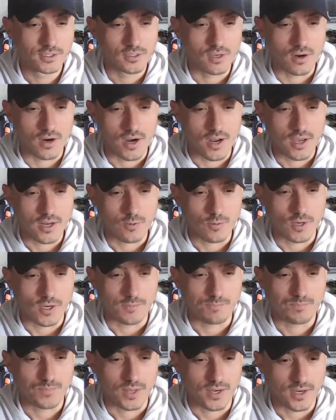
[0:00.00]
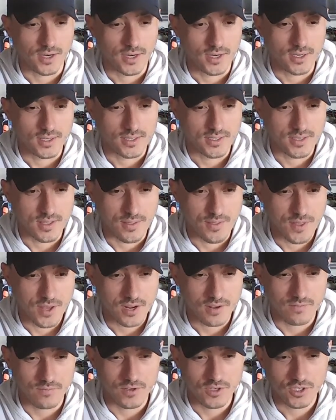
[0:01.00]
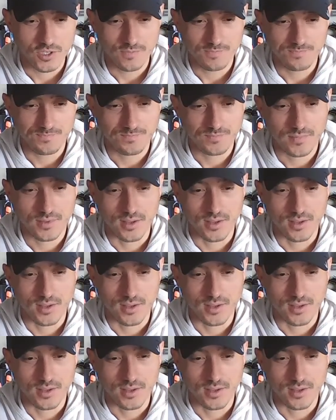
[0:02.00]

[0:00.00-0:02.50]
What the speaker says: All right. Anyway, synthetic vision.